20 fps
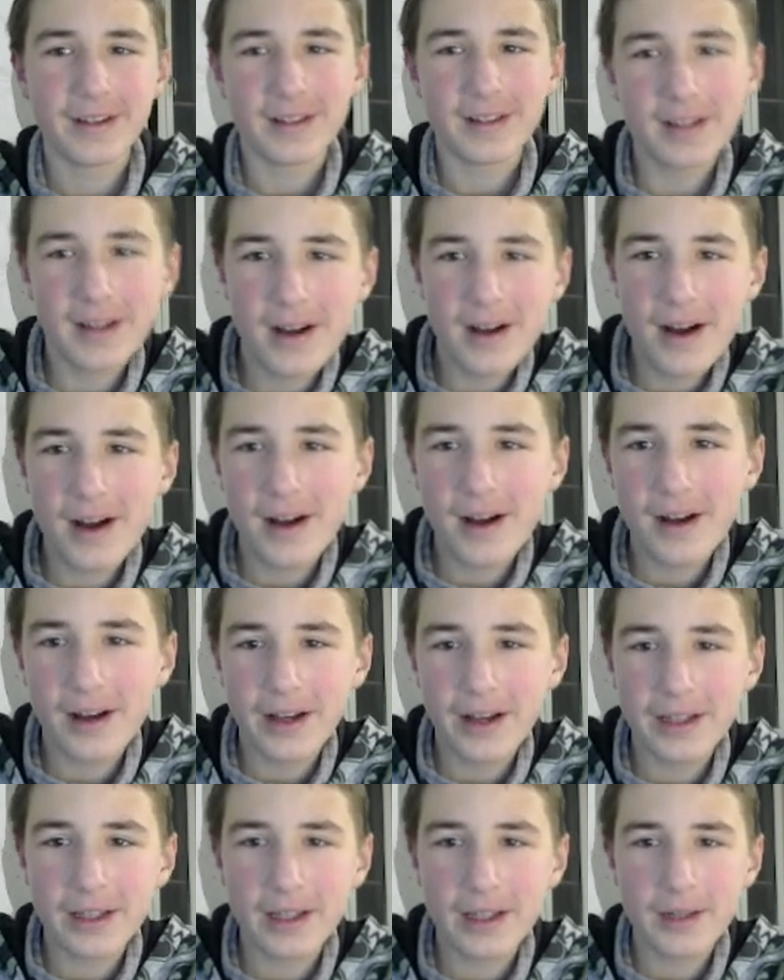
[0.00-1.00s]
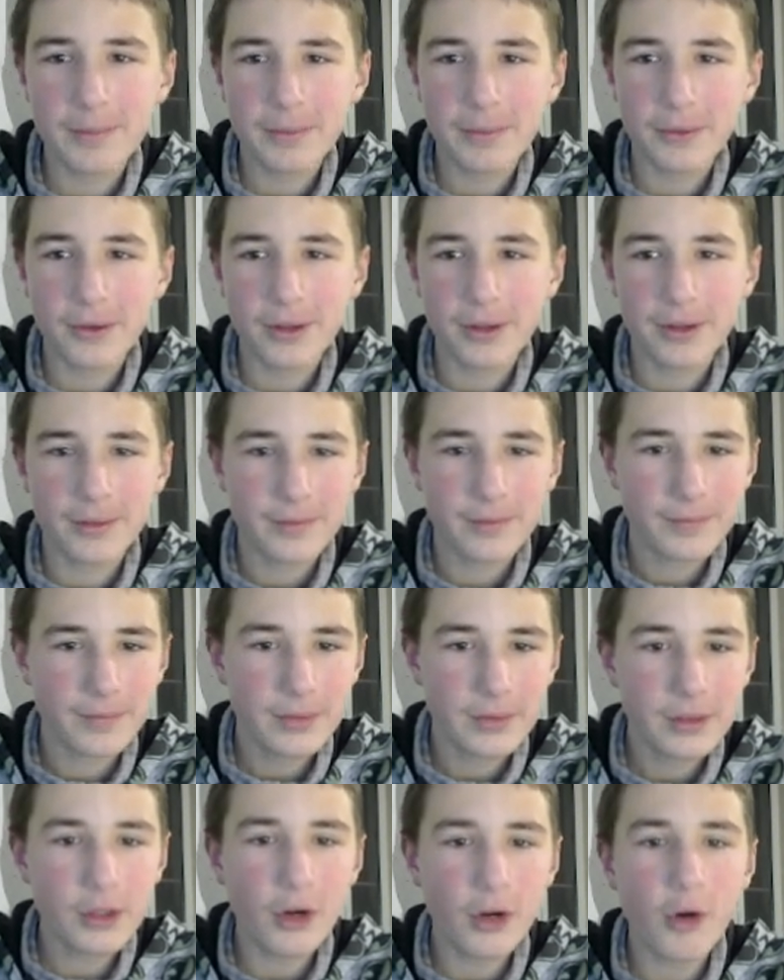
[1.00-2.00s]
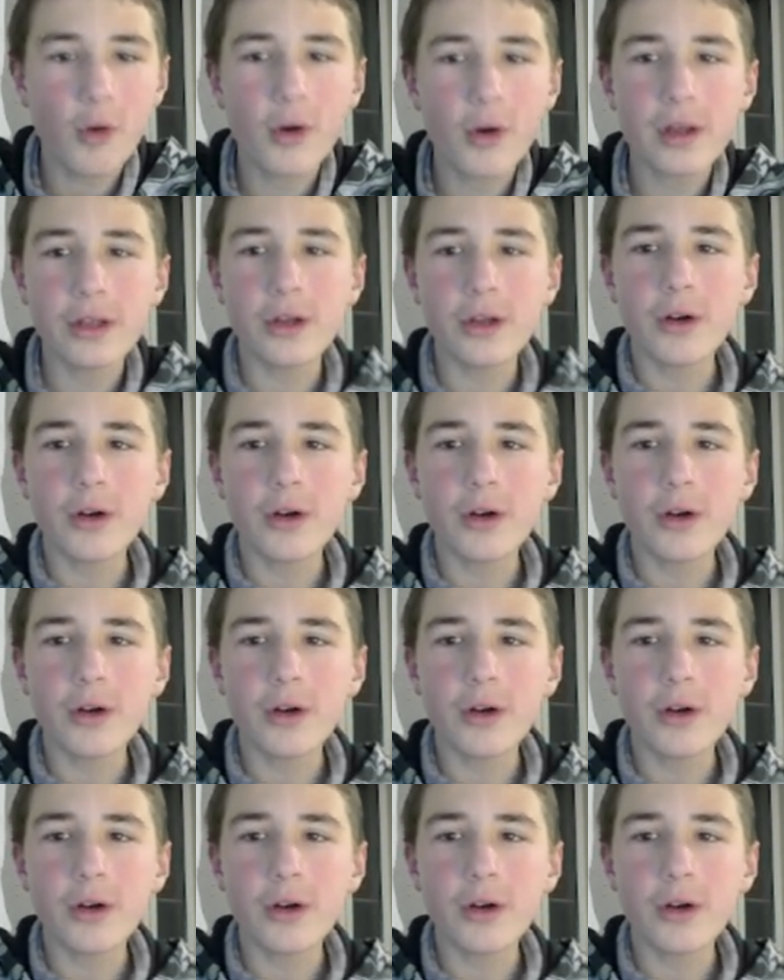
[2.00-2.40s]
I got a pawn. No,